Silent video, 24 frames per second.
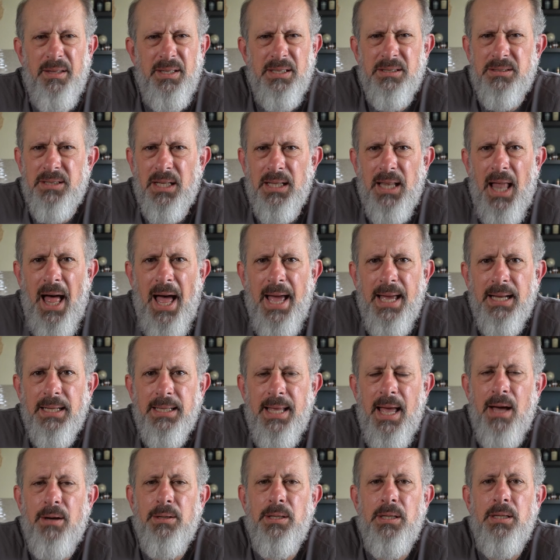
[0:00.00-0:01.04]
think it's the Lyon
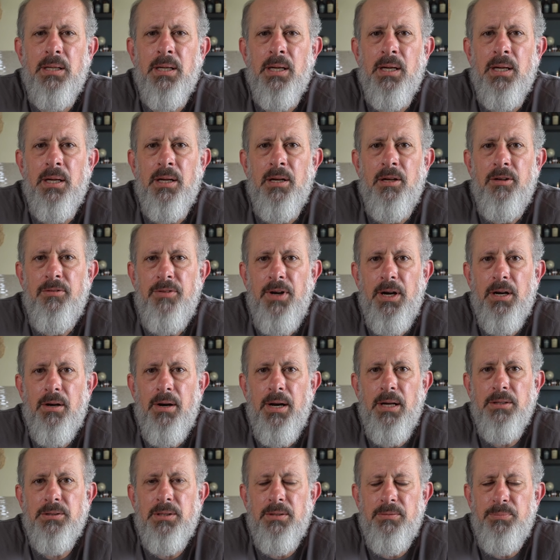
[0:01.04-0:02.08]
County
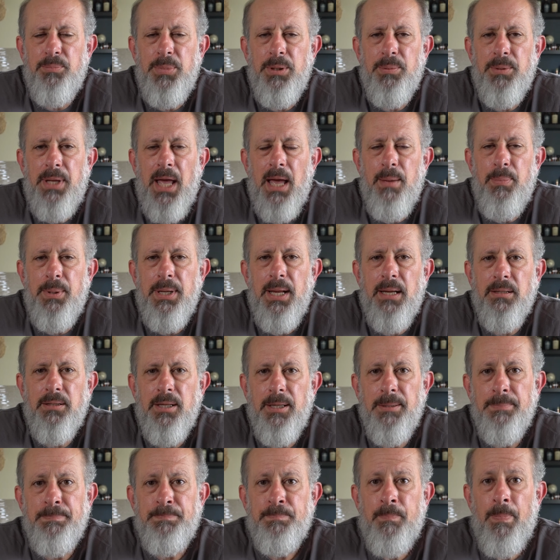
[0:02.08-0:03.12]
Fairgrounds, be camping out
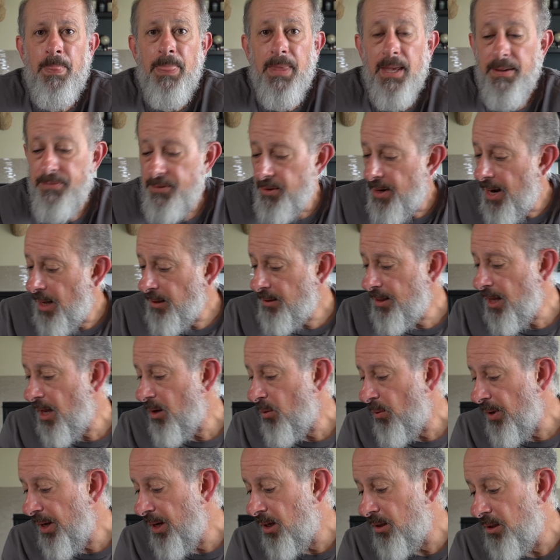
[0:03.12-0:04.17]
there. If you're out
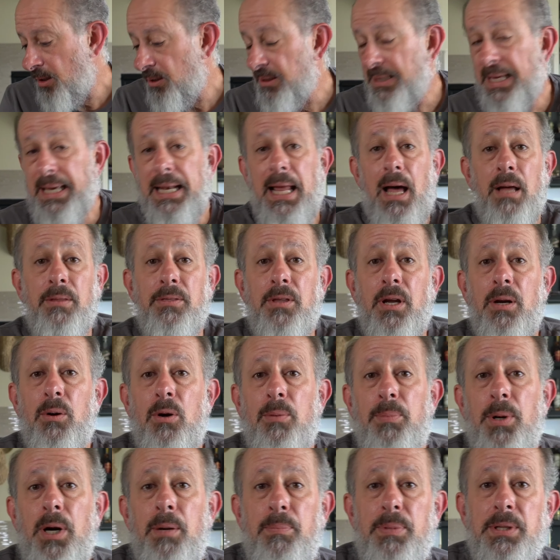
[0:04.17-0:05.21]
that way, or just get out there
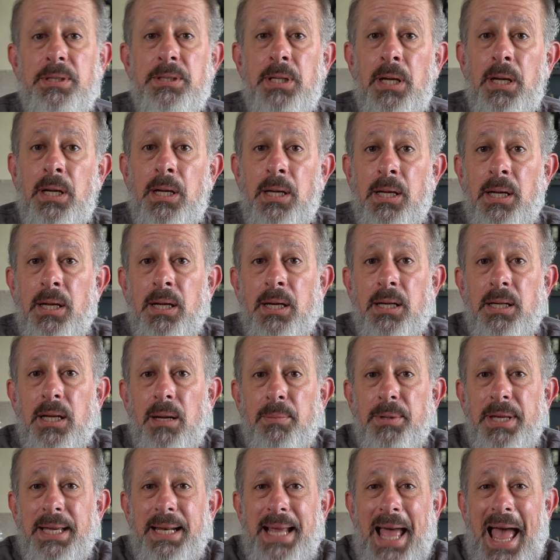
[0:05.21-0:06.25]
on purpose,
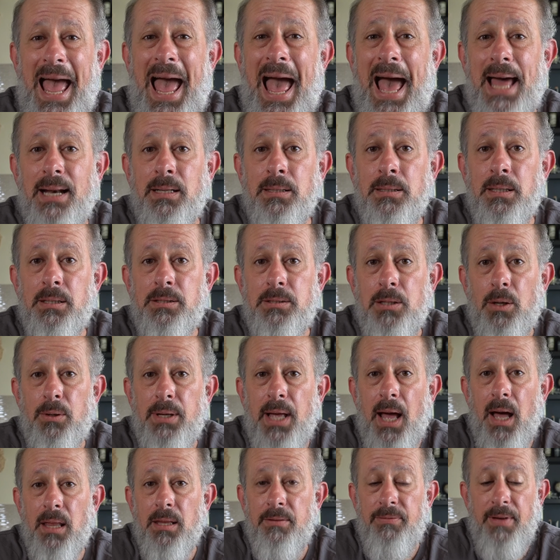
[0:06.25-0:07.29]
come get a hat, Slow
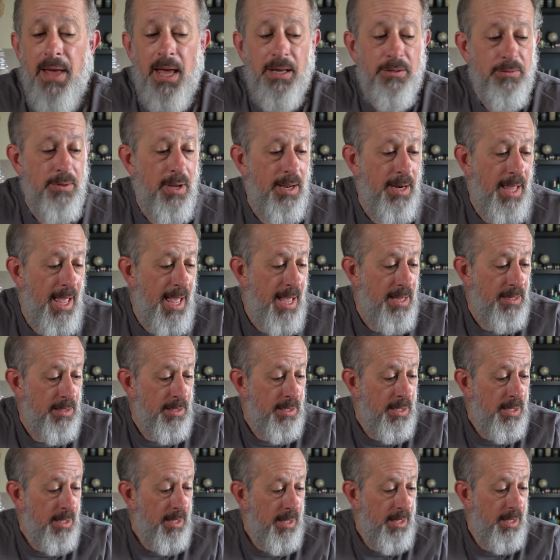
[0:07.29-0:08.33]
Guy on the Fast Ride
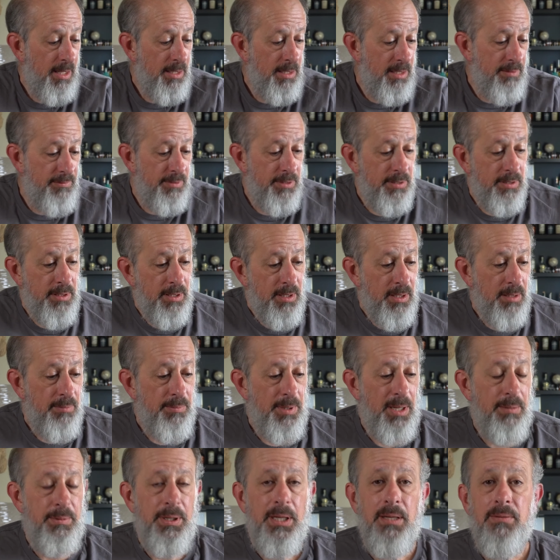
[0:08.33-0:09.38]
hat, and
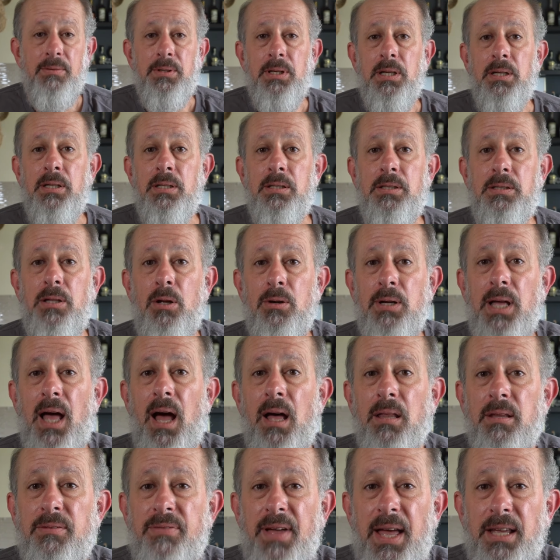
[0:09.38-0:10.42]
maybe even a Slow Guy
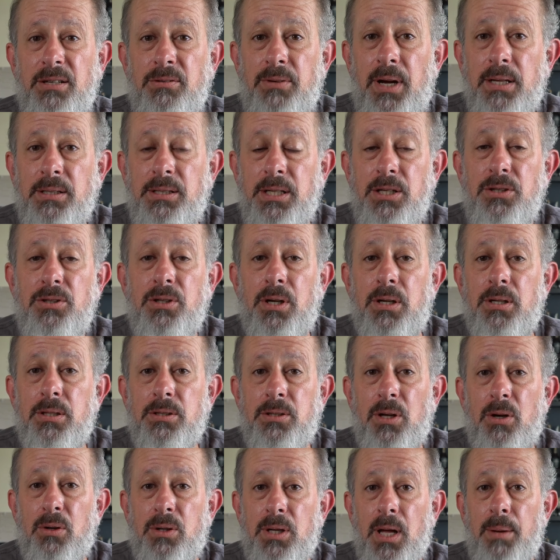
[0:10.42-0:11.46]
on the Fast Ride t-shirt.
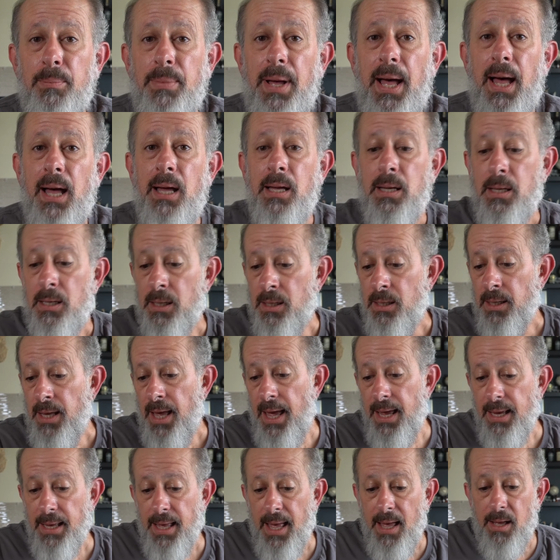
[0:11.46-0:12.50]
So come by,
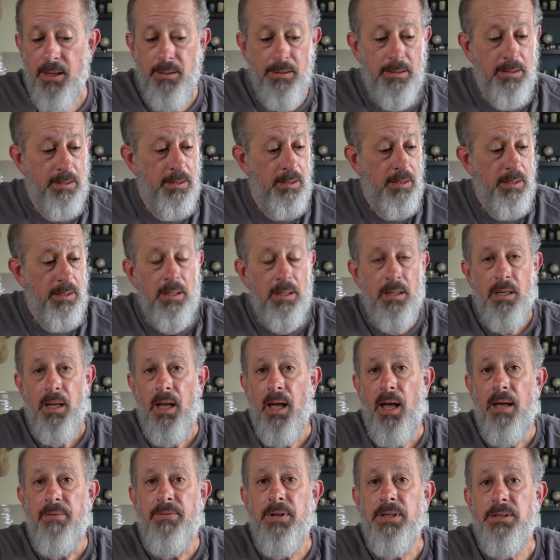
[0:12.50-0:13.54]
hang out,
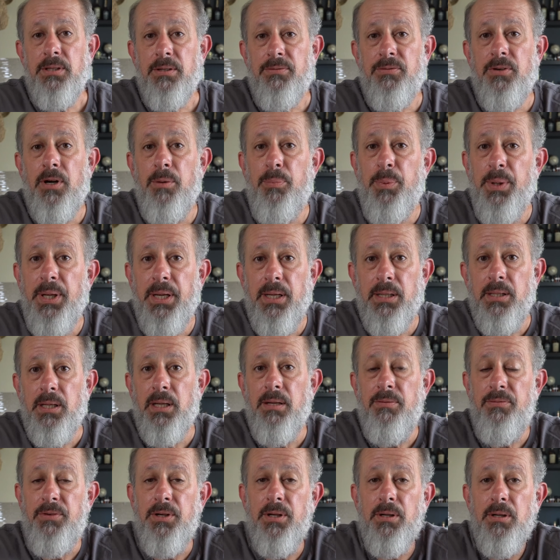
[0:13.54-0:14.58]
visit for a bit
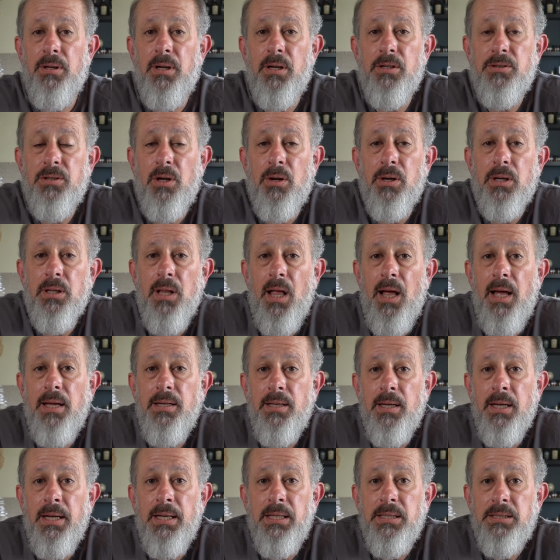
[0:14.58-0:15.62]
if you're so
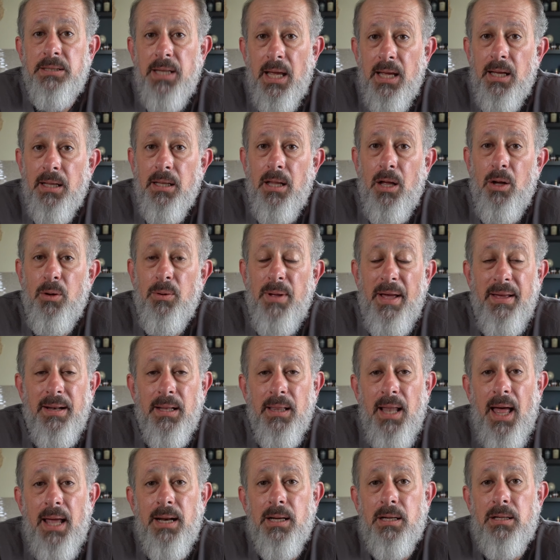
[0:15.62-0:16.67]
inclined. Say hello. I had
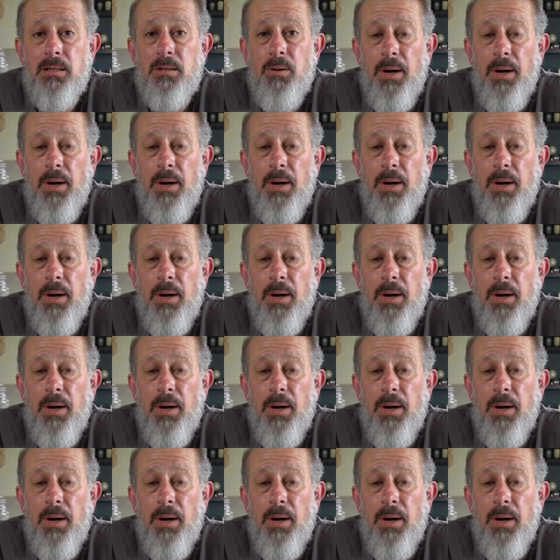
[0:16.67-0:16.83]
a lot of